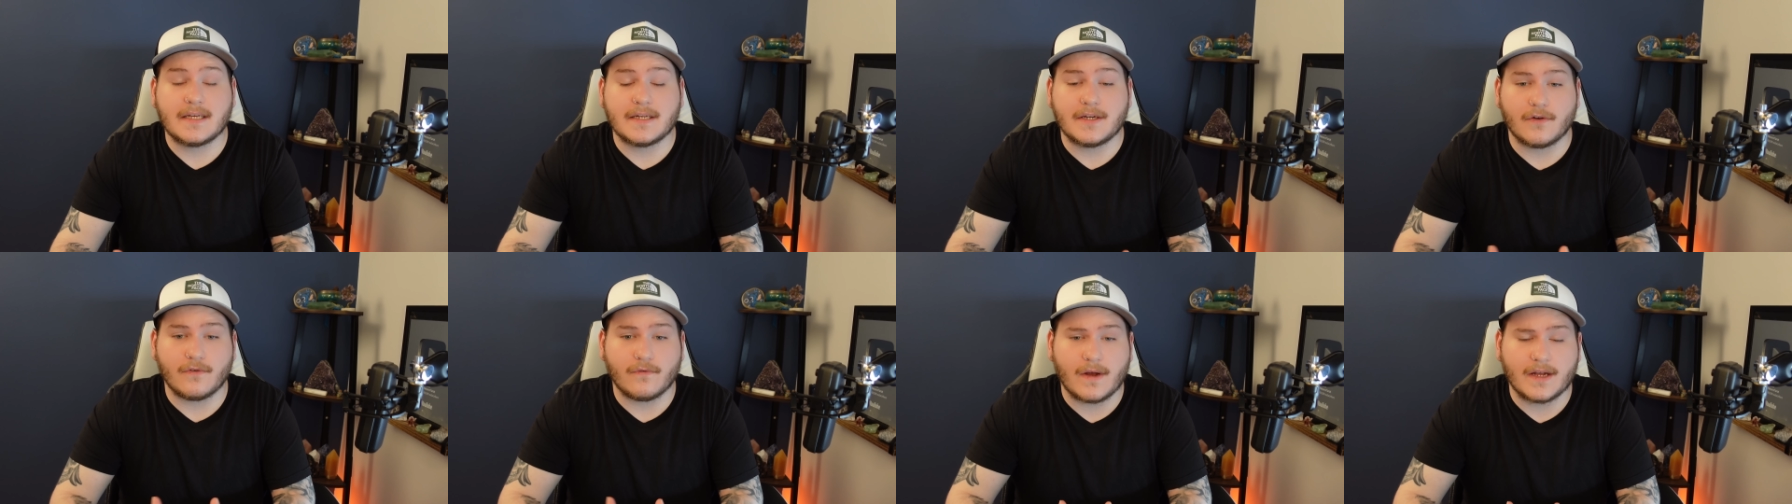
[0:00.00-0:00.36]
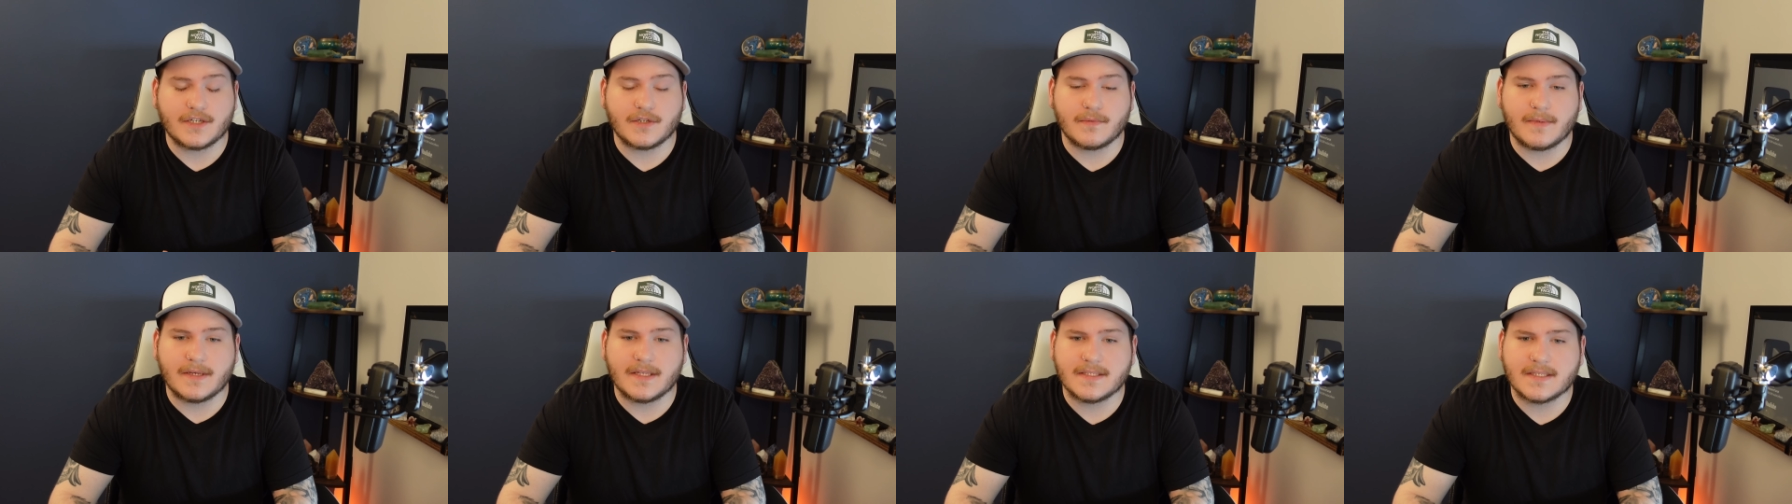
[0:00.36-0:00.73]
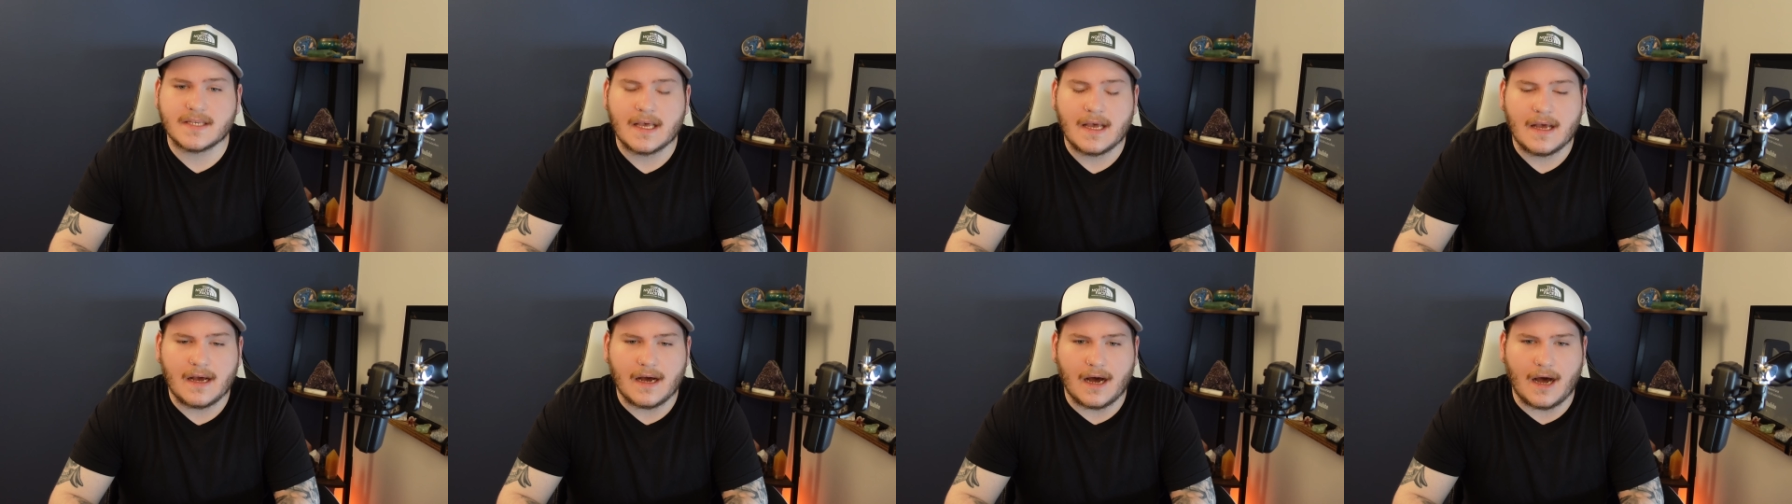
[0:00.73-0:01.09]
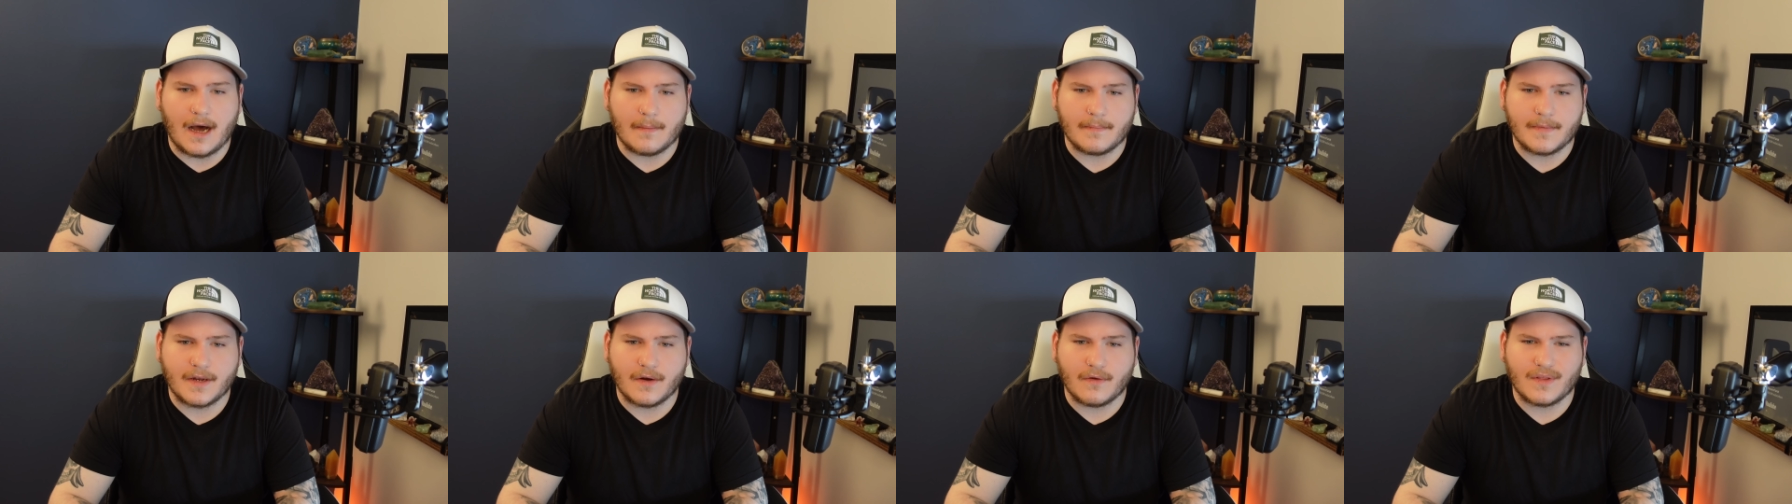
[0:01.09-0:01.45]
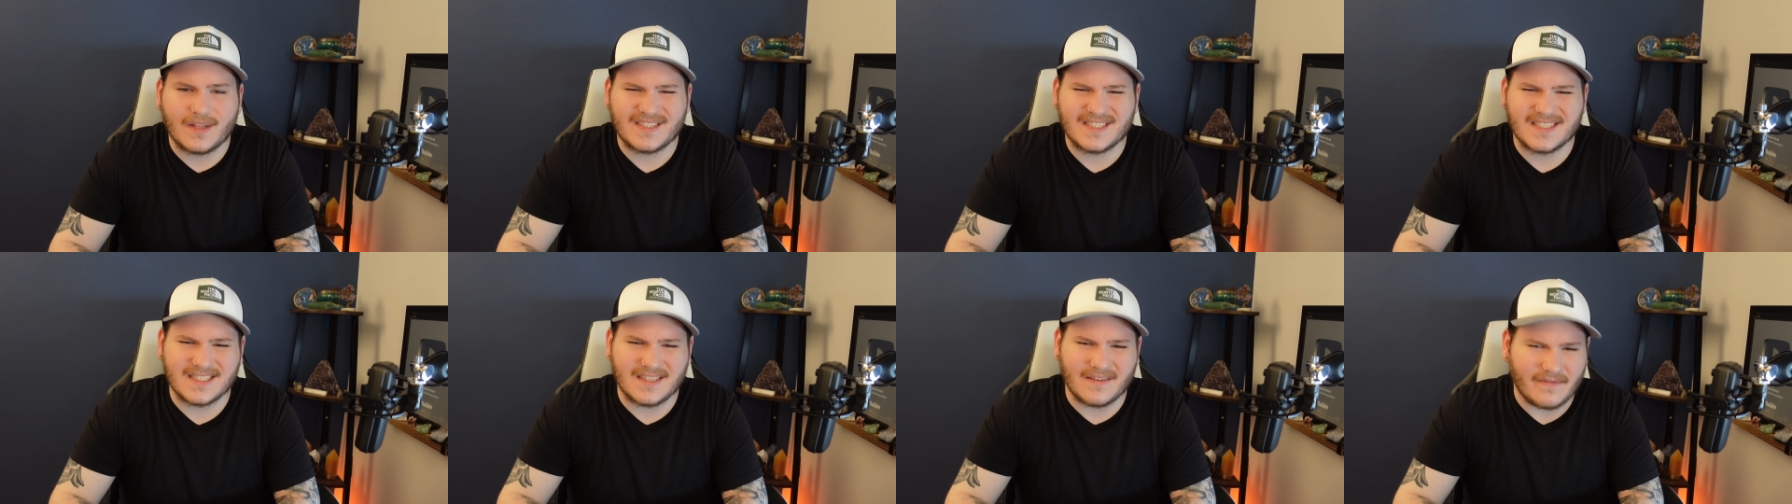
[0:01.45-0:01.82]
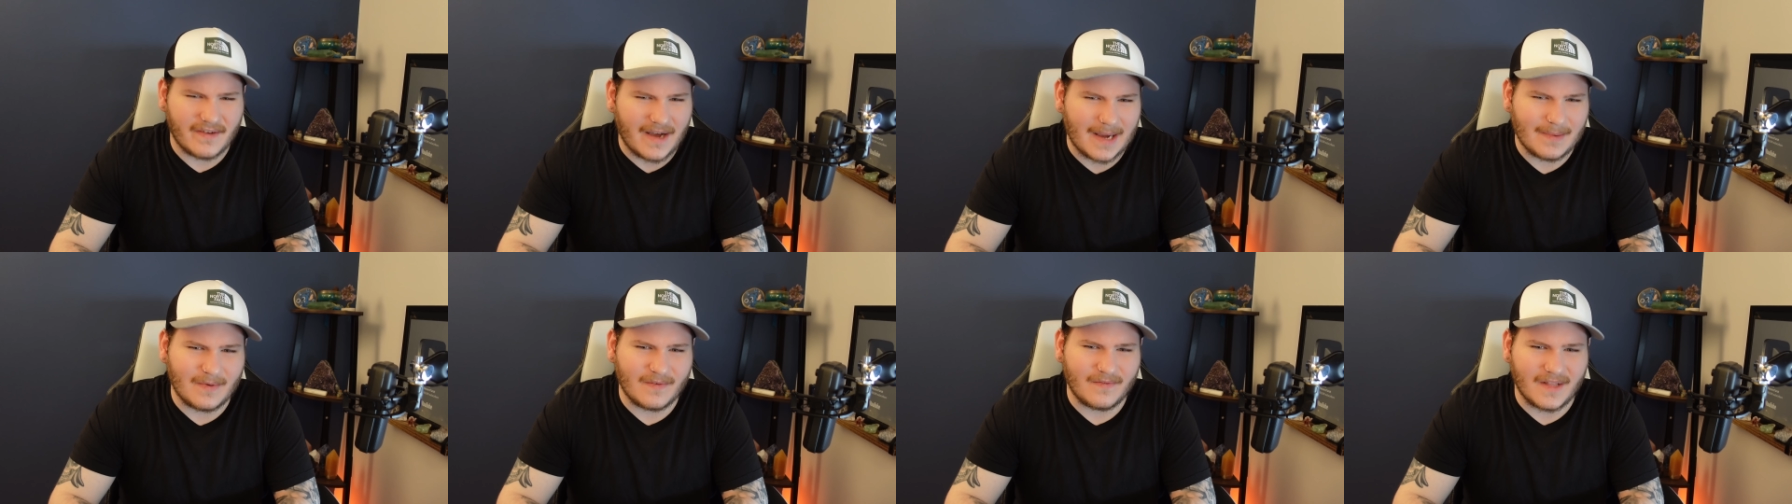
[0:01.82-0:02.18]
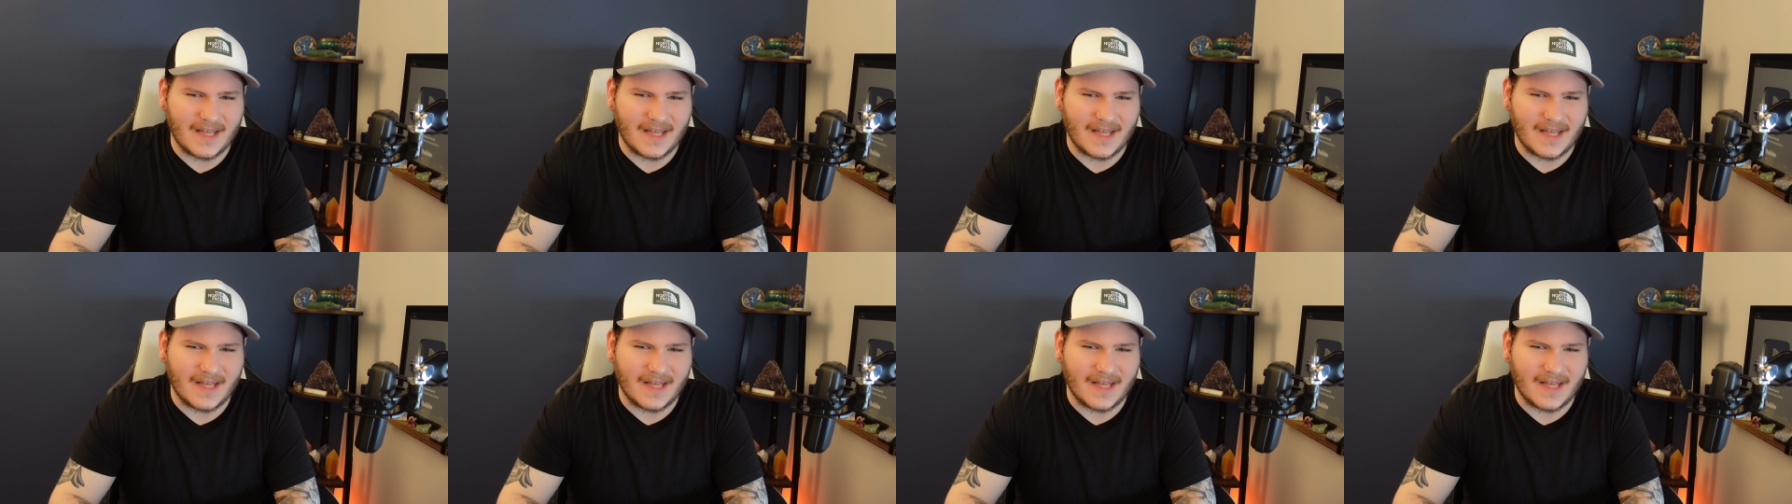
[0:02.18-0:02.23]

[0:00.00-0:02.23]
and your regimens. Um, you know, this is the vibe of